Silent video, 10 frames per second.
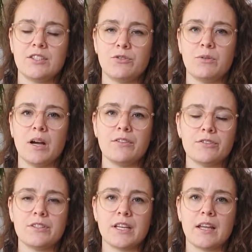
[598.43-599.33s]
to
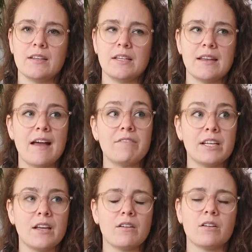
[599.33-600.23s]
understand and
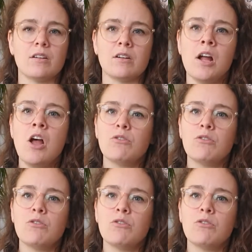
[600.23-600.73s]
navigate her